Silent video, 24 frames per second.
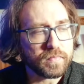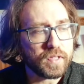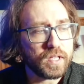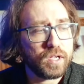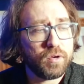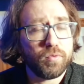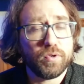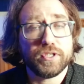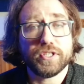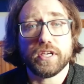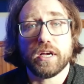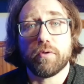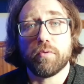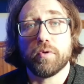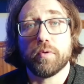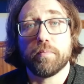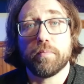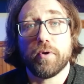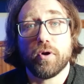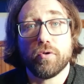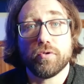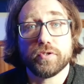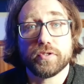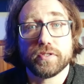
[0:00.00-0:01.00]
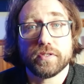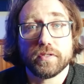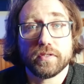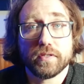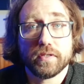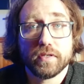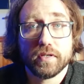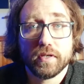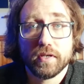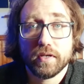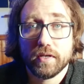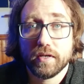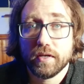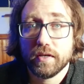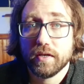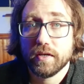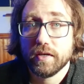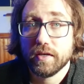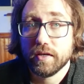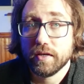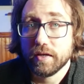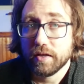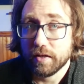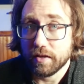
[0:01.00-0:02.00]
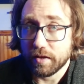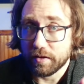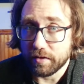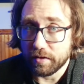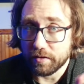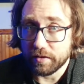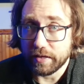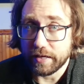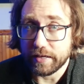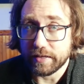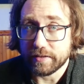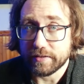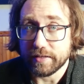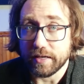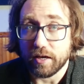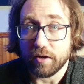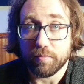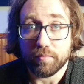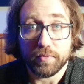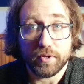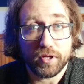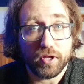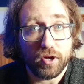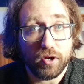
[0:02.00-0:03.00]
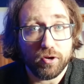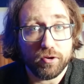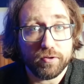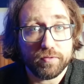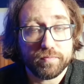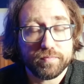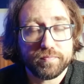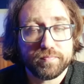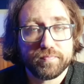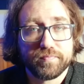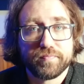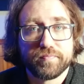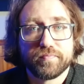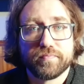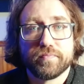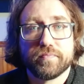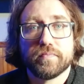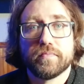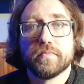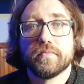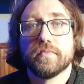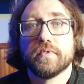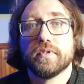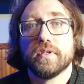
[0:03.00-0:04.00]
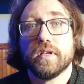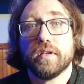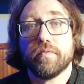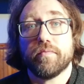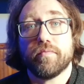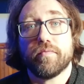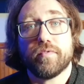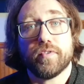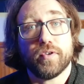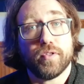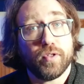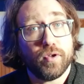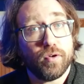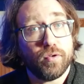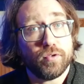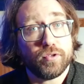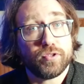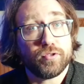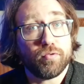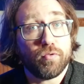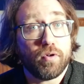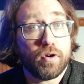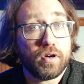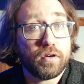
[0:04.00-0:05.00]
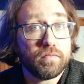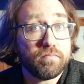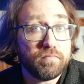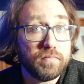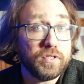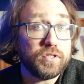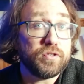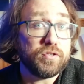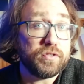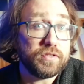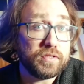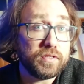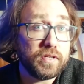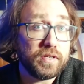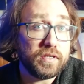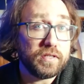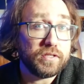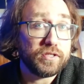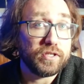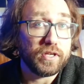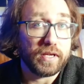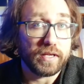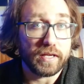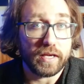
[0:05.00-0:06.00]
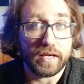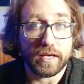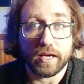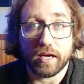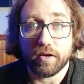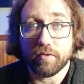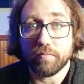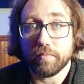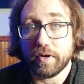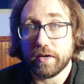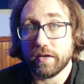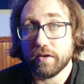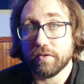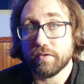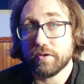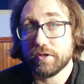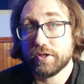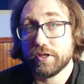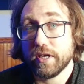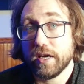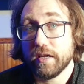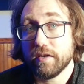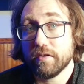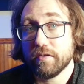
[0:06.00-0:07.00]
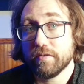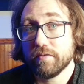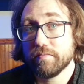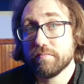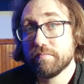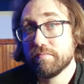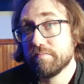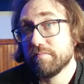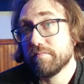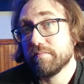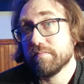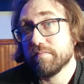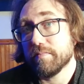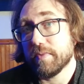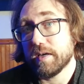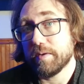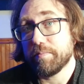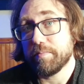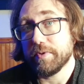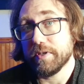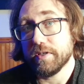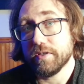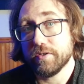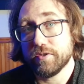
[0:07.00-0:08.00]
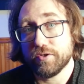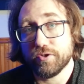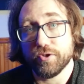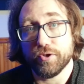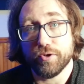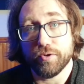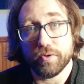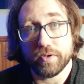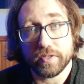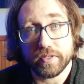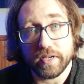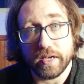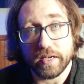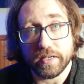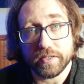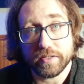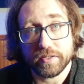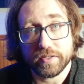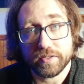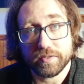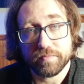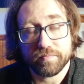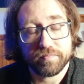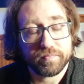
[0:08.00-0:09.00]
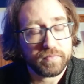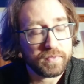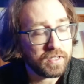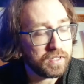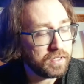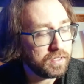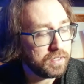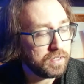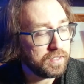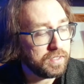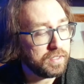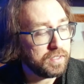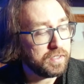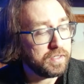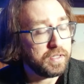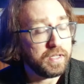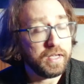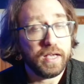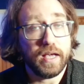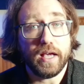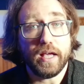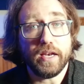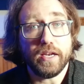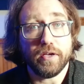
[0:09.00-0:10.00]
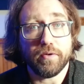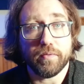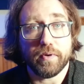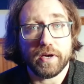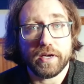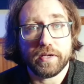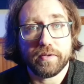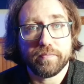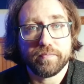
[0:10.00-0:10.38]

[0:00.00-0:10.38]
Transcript: which I will post a link down below. For those who are interested in checking out my other channel, might be to your taste. Anyway,